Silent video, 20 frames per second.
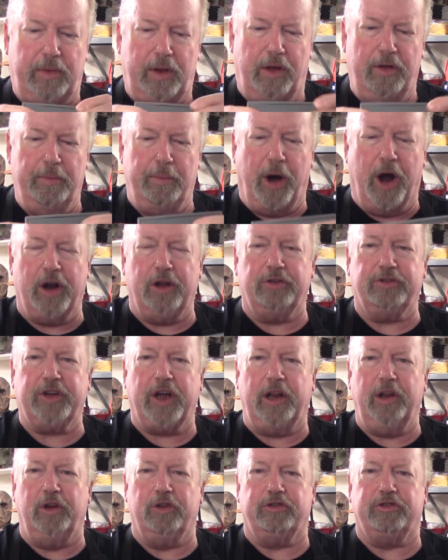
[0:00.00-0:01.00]
model. It's
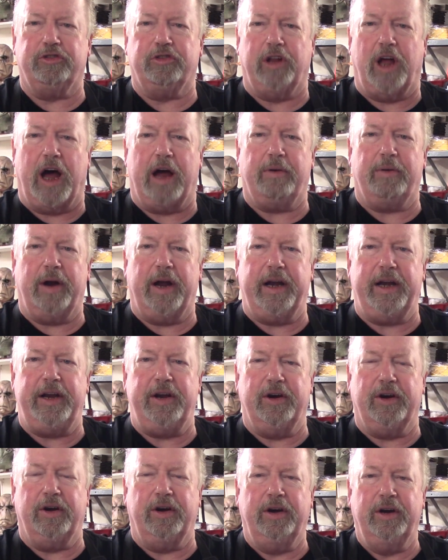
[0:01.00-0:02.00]
got a little slot right
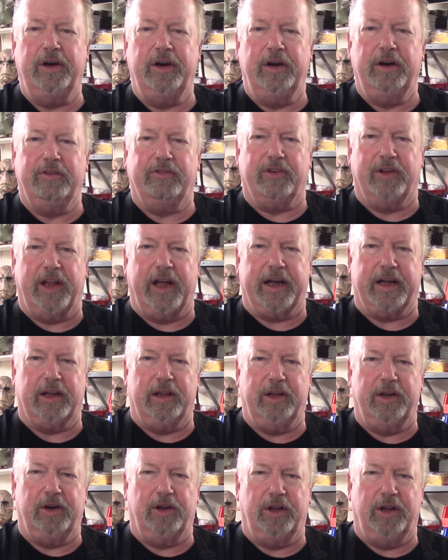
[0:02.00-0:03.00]
here for like a
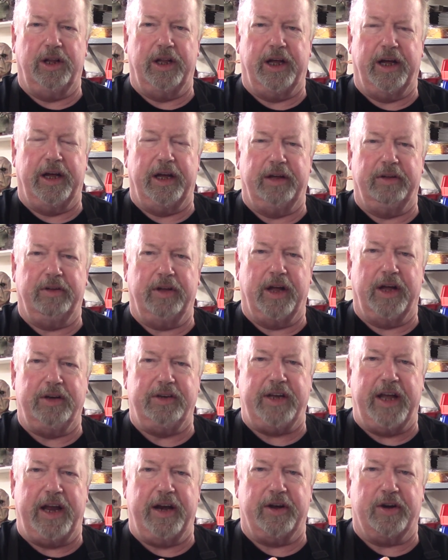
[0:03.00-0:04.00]
little
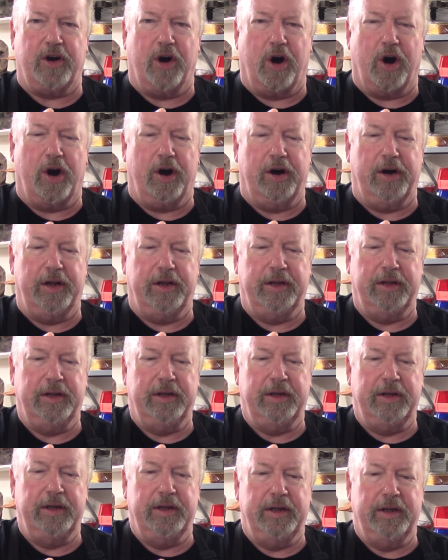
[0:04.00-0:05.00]
data card,
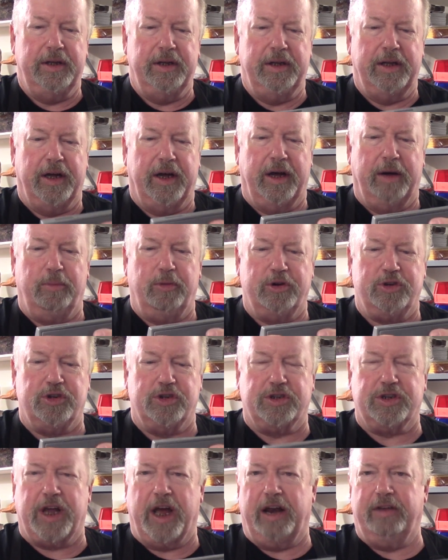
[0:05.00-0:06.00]
which
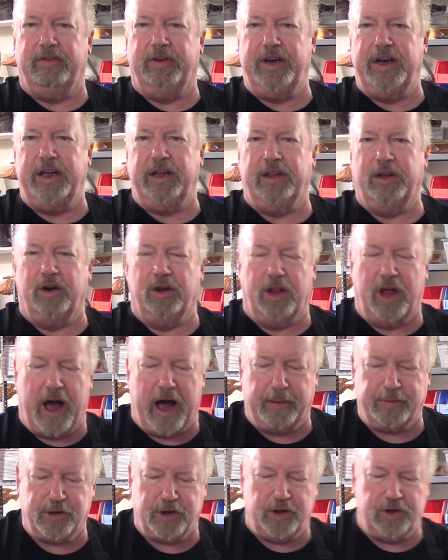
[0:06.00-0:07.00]
is kind of a neat little
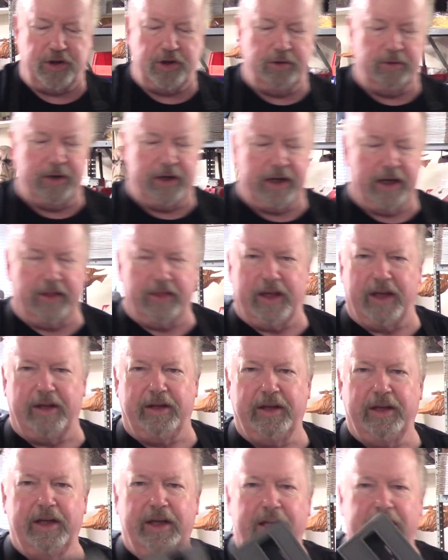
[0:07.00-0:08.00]
option too.
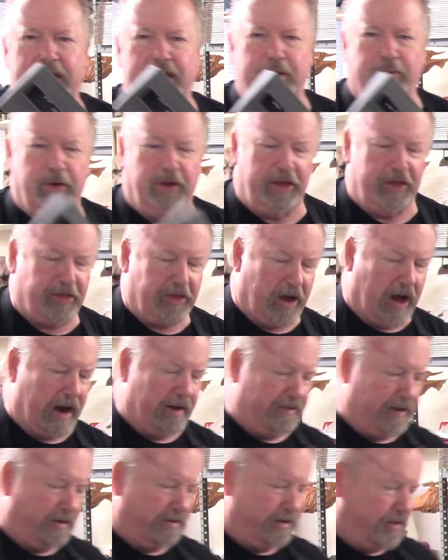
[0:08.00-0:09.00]
Again, he really thought
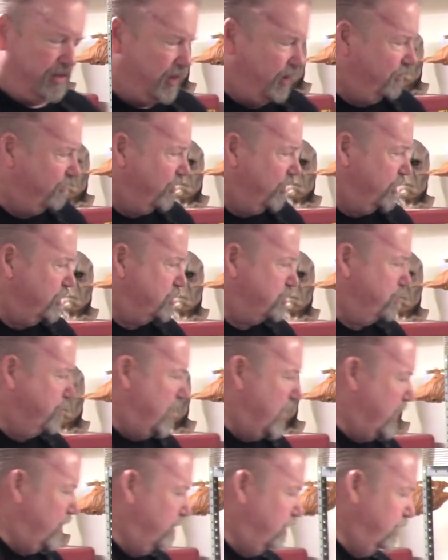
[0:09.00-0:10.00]
of everything for this
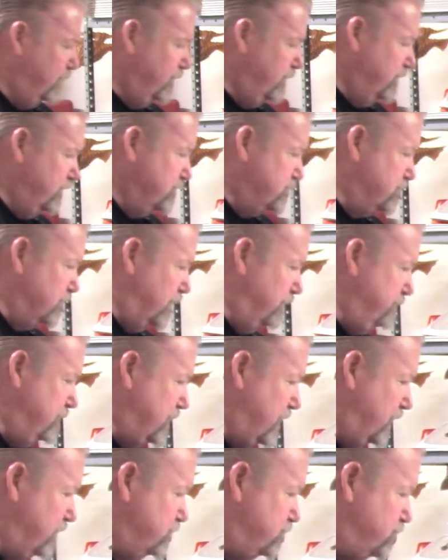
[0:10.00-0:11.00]
model. So let me
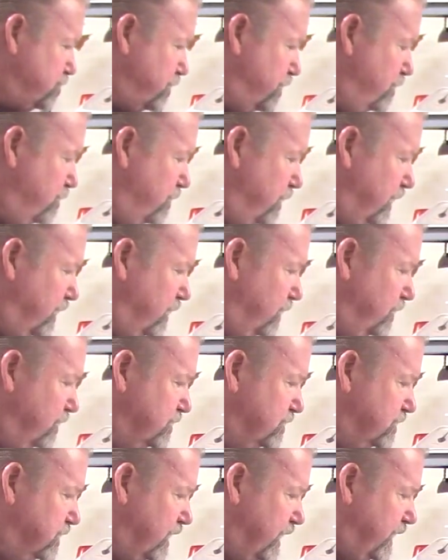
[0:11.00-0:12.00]
kind of show you what it
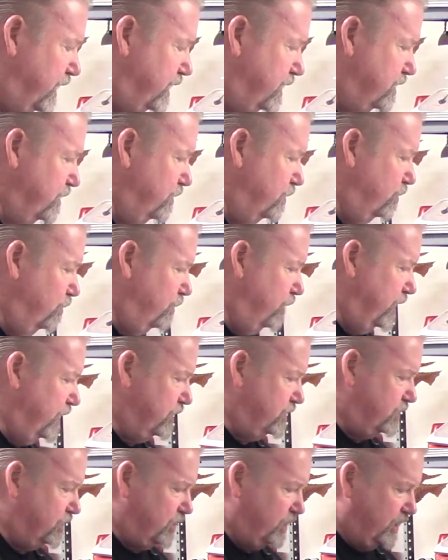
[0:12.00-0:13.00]
looks like when
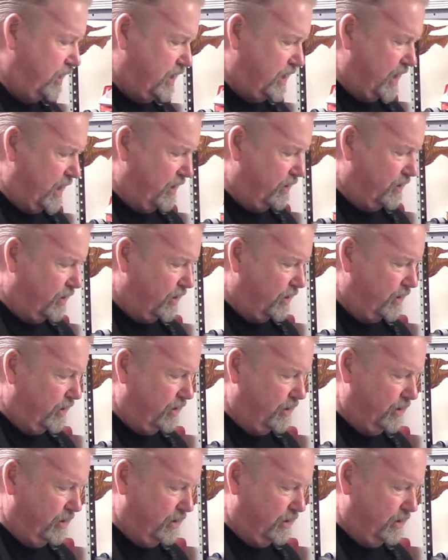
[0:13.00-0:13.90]
it's together